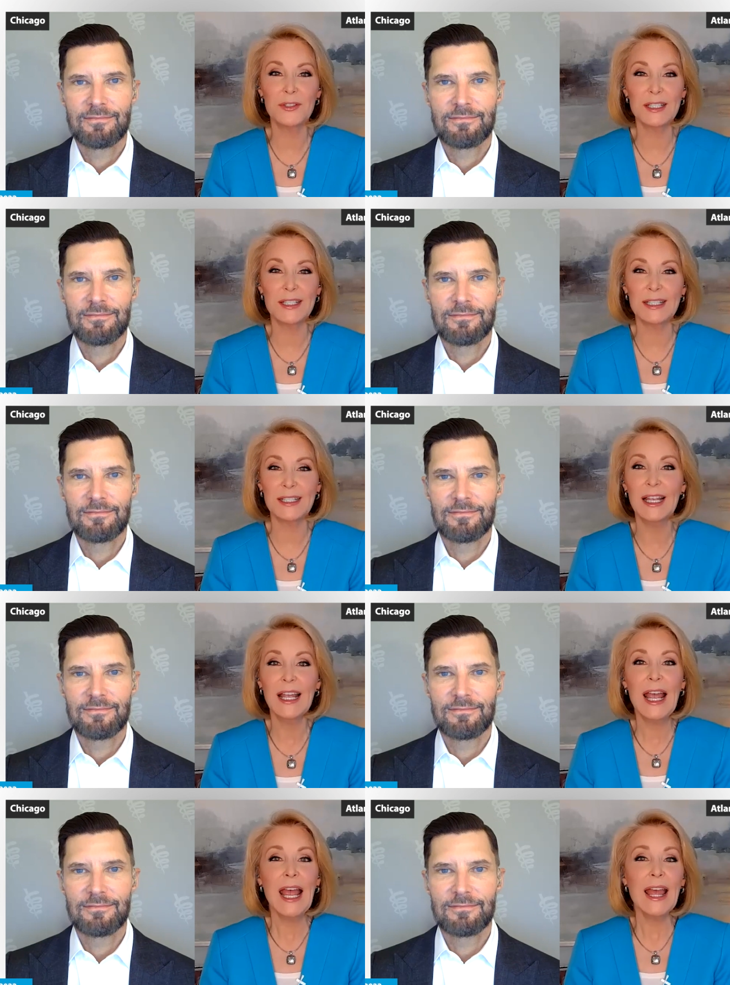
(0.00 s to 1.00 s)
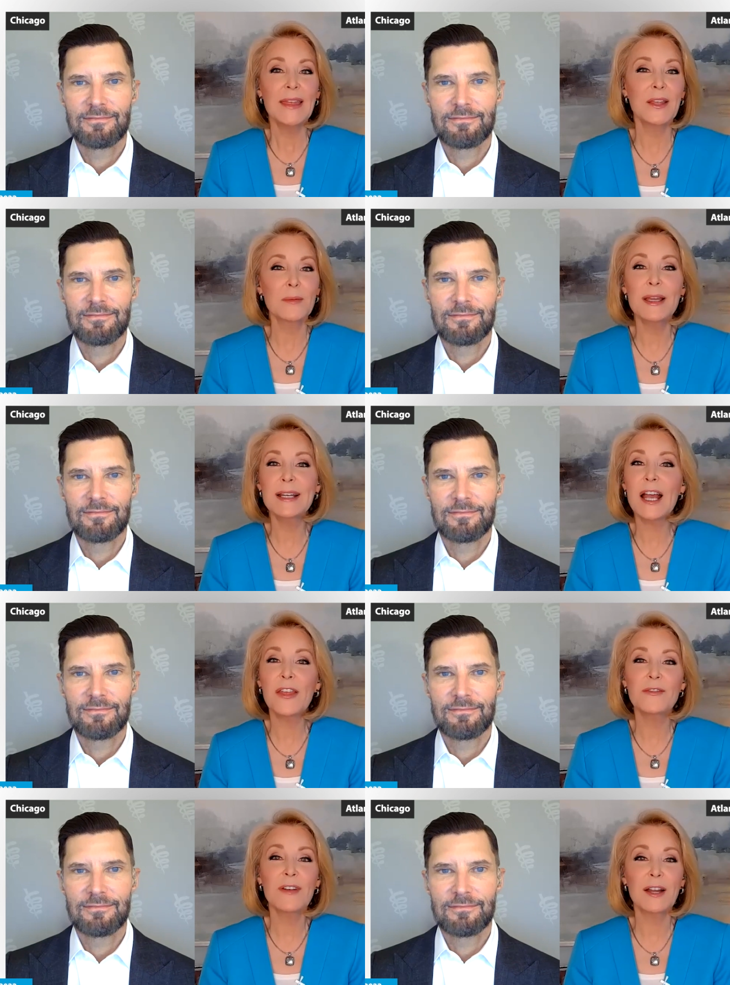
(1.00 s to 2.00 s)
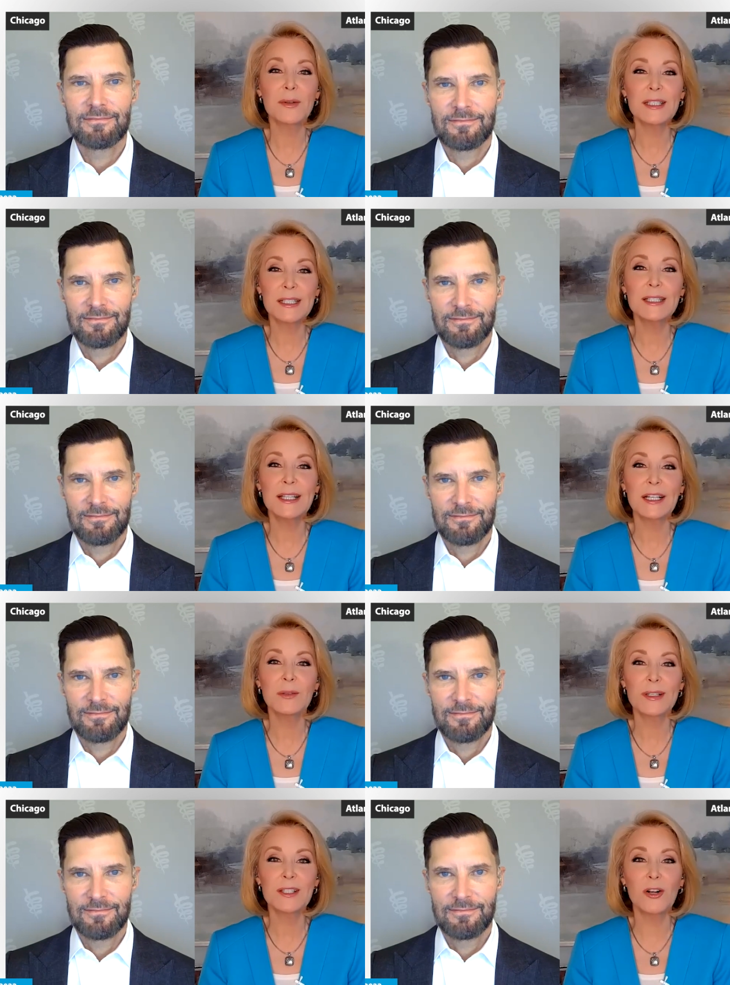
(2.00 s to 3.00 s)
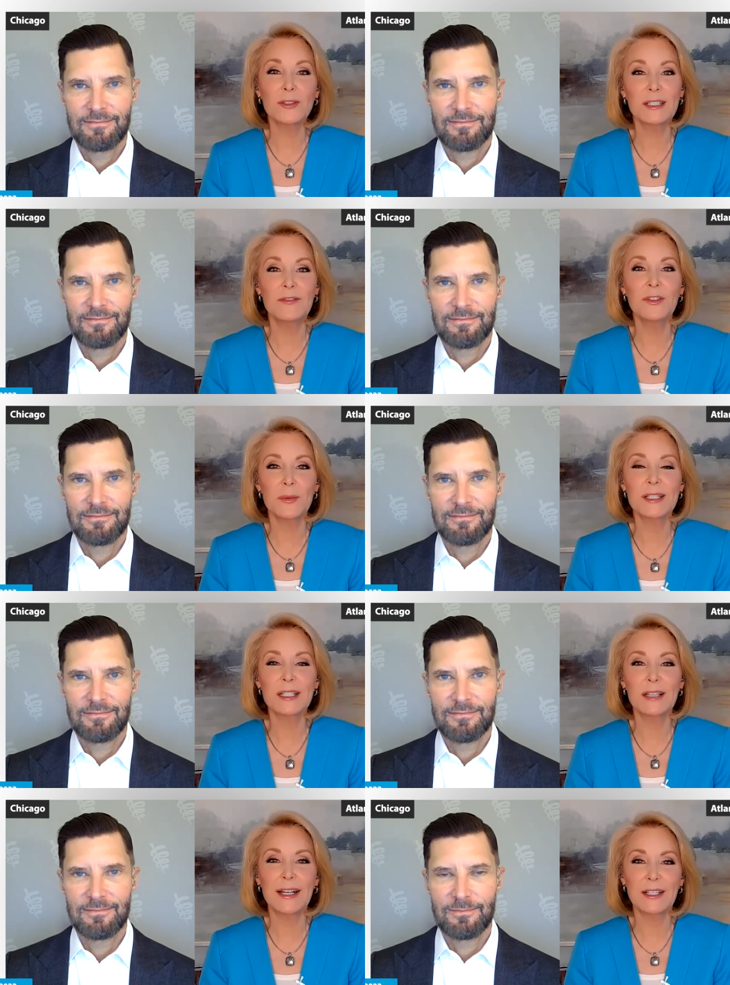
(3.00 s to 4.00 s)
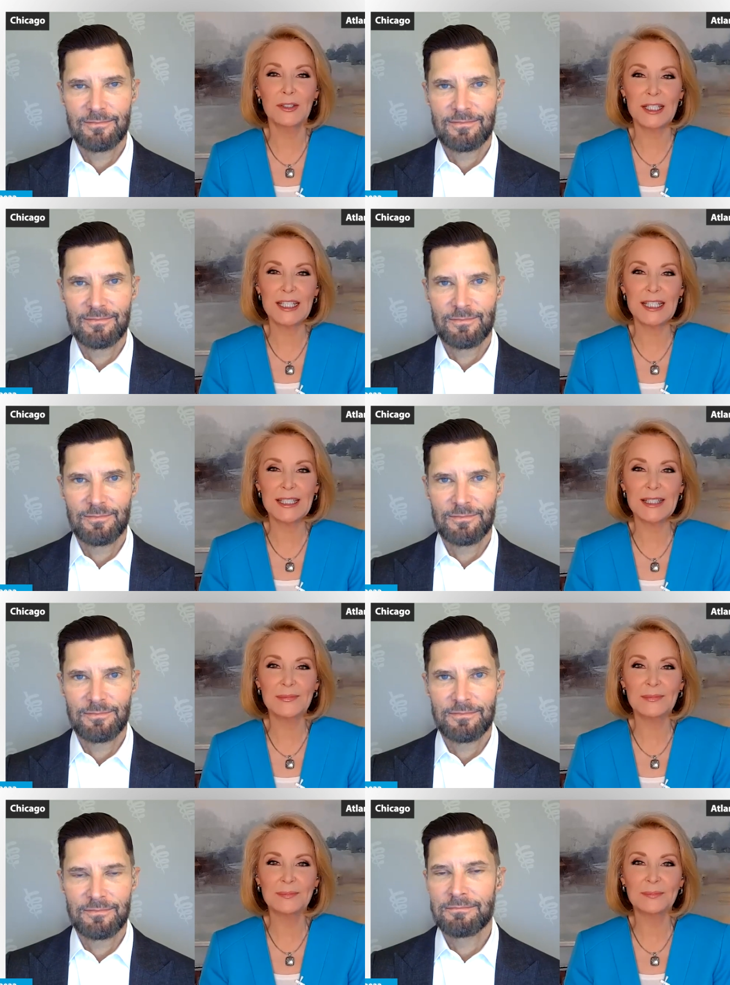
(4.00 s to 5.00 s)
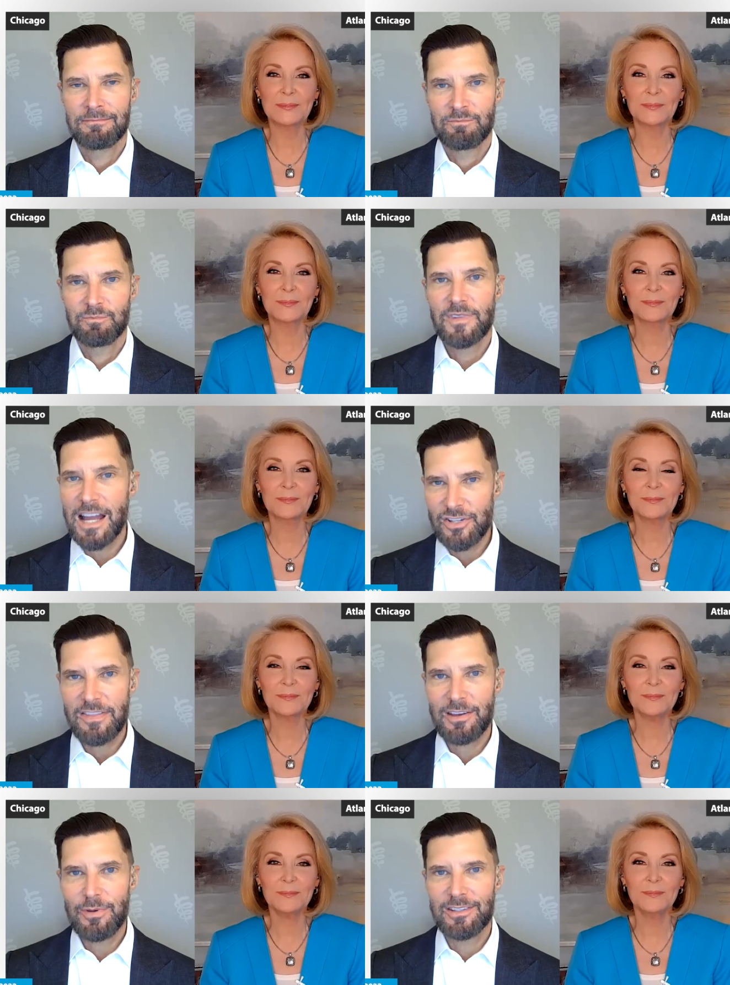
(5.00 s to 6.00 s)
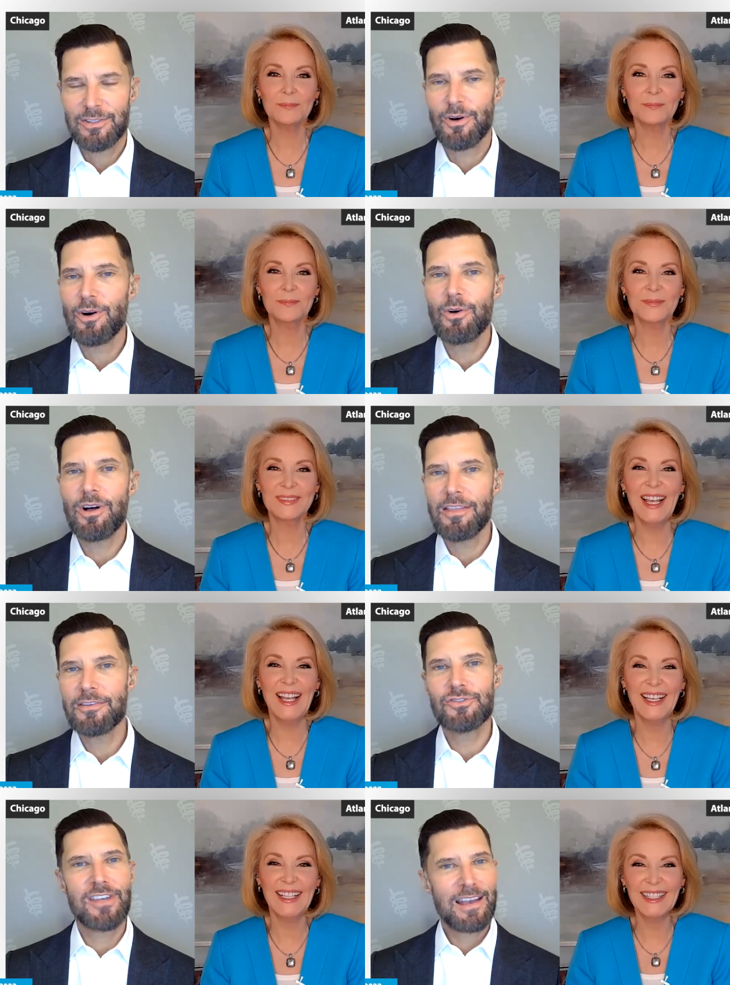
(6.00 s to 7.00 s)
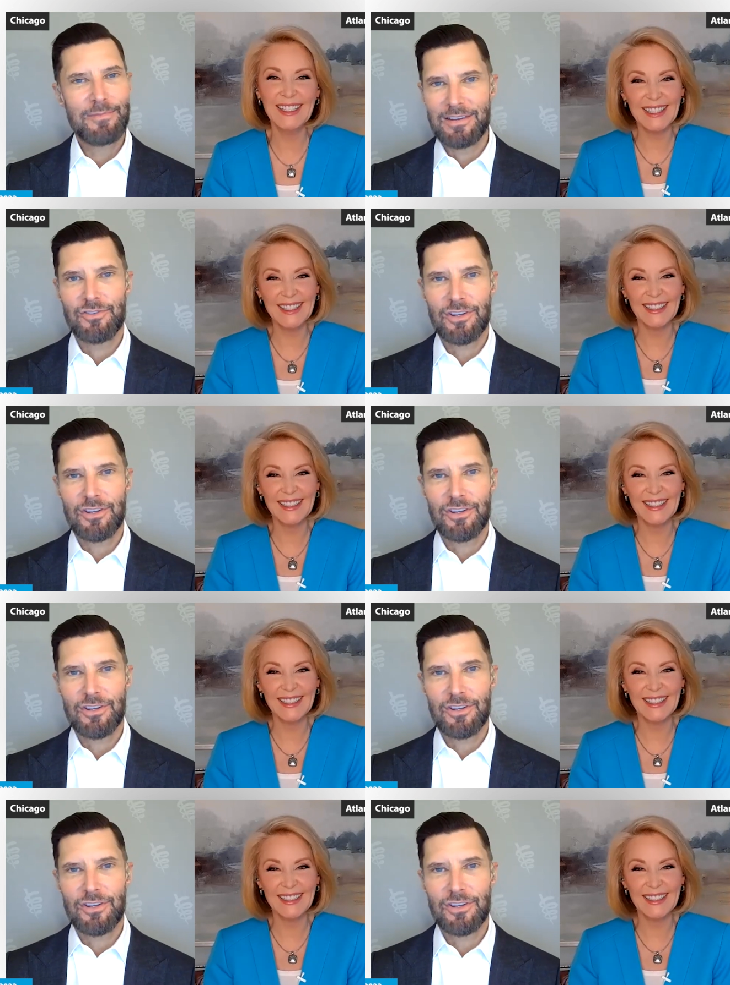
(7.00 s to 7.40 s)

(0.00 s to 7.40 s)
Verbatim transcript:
Speaker 1: season. There are many other viruses that can result in influenza like illnesses.
Speaker 2: Gosh, I think we could do a whole other segment